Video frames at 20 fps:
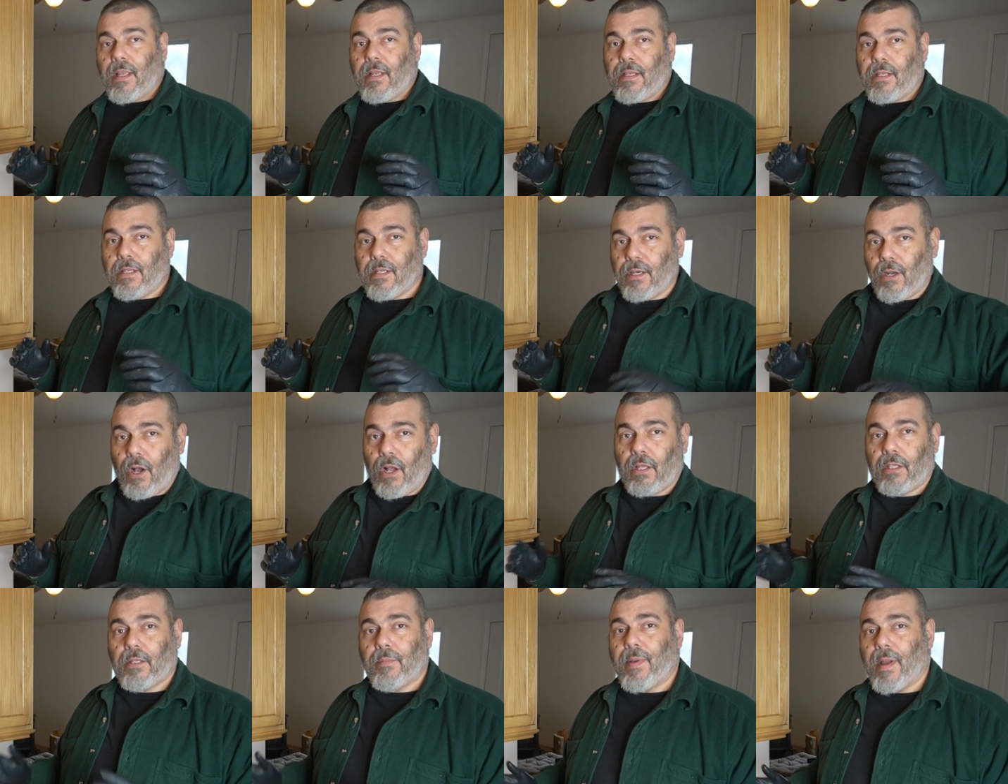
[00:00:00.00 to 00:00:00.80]
It
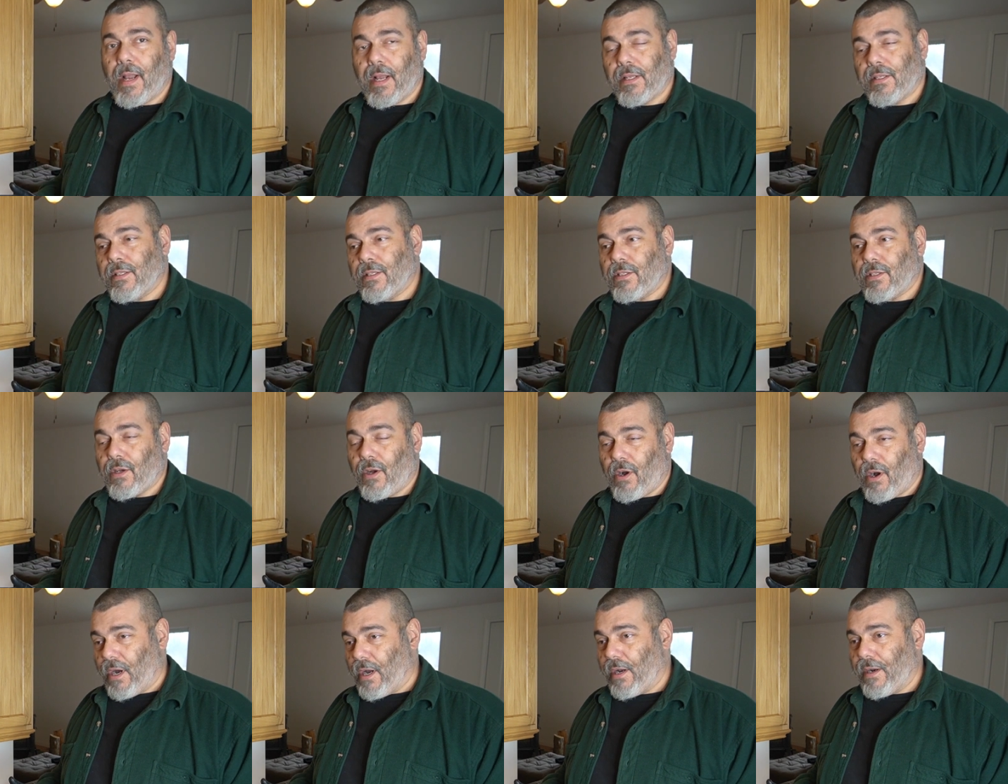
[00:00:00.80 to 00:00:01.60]
all depends
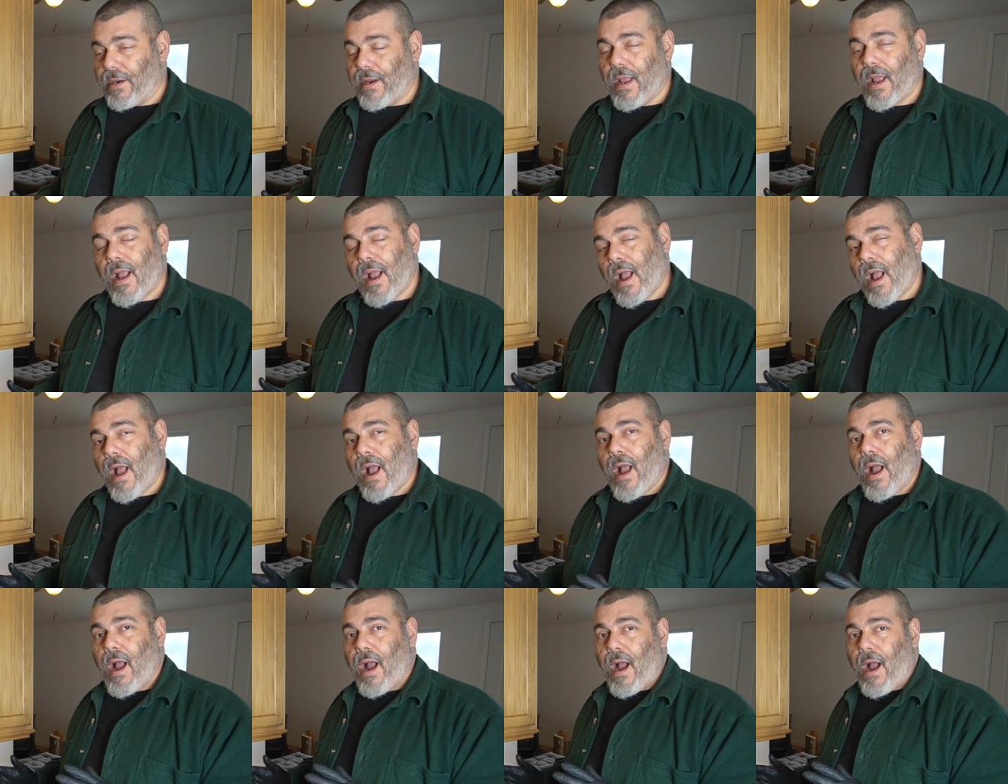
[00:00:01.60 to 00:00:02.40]
on
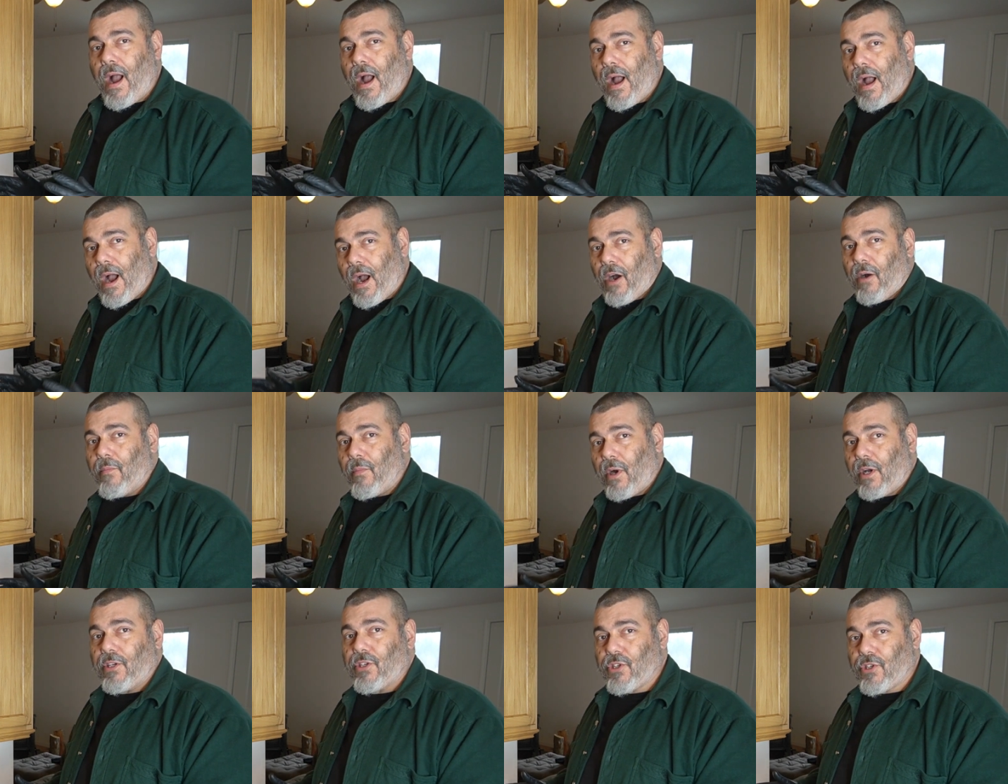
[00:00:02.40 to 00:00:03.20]
how
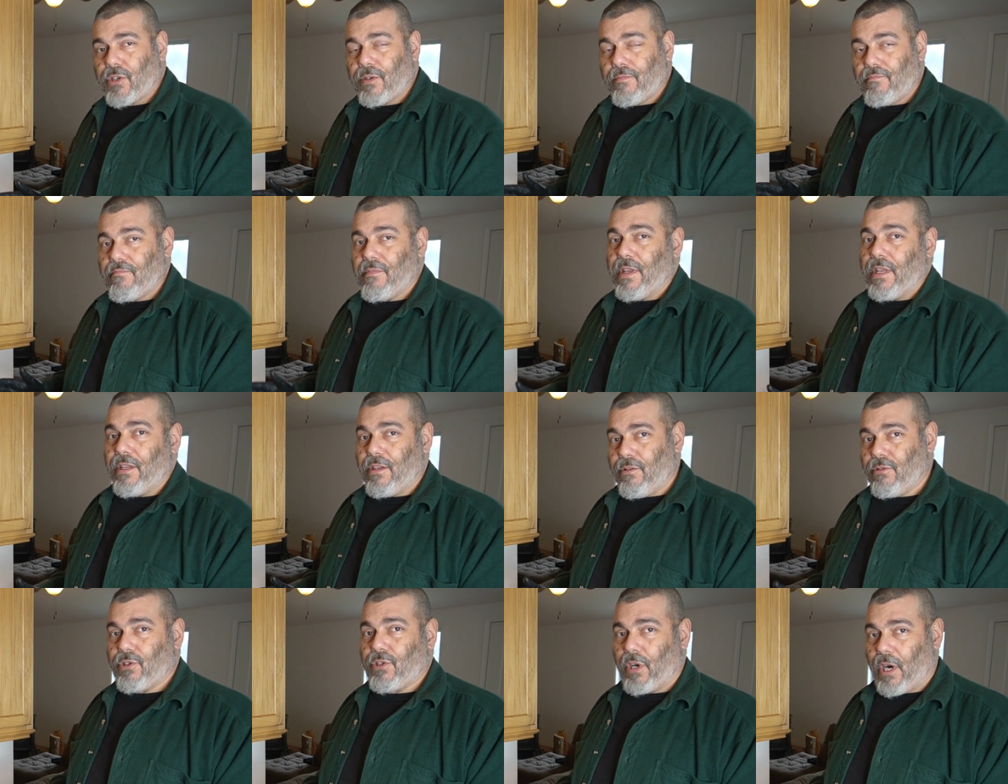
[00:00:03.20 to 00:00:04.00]
much meat
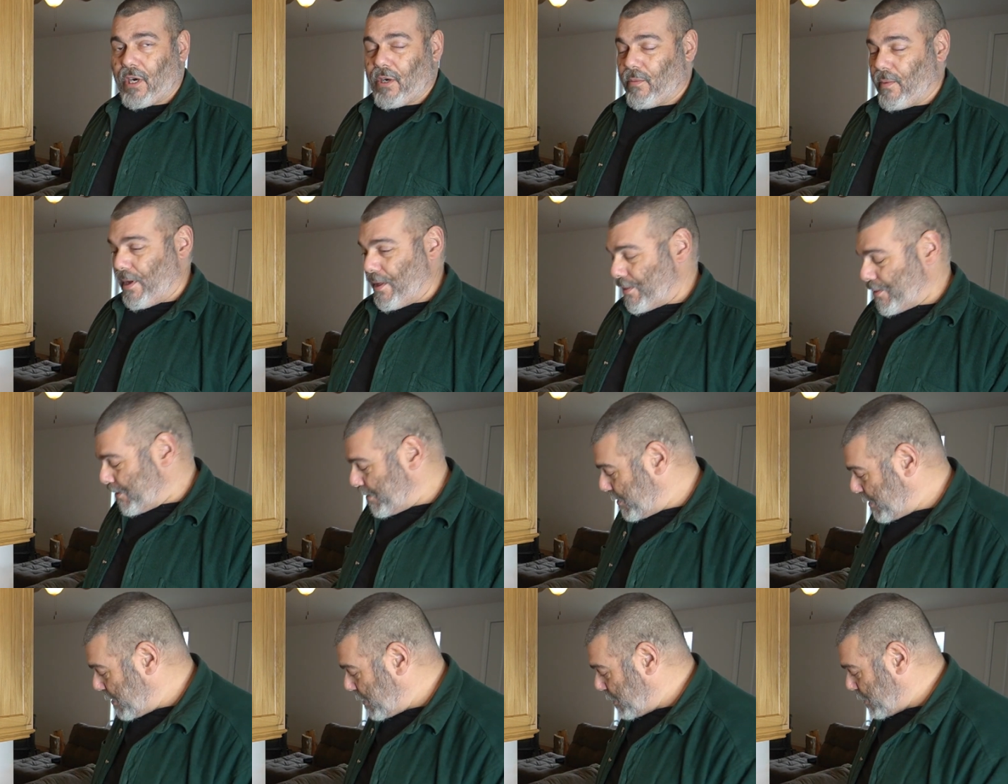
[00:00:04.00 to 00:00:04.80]
you start with.